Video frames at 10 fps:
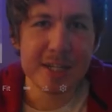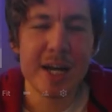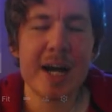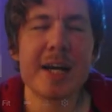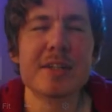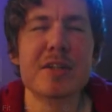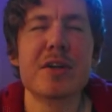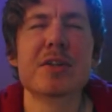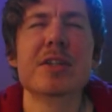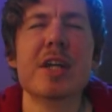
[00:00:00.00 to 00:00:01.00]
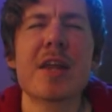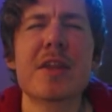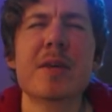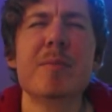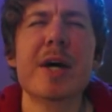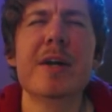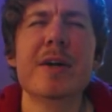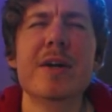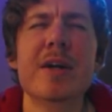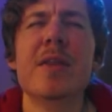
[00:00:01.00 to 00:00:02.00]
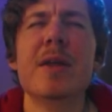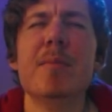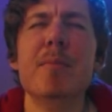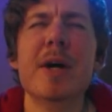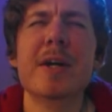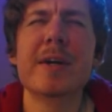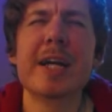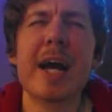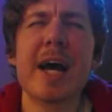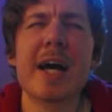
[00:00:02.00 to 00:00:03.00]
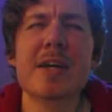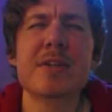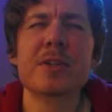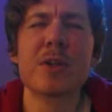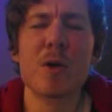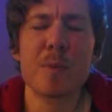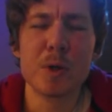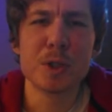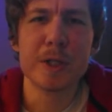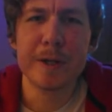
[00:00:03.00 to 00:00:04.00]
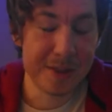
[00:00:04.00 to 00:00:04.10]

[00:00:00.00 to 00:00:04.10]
And guys, there's nothing better than buttery ass slow motion.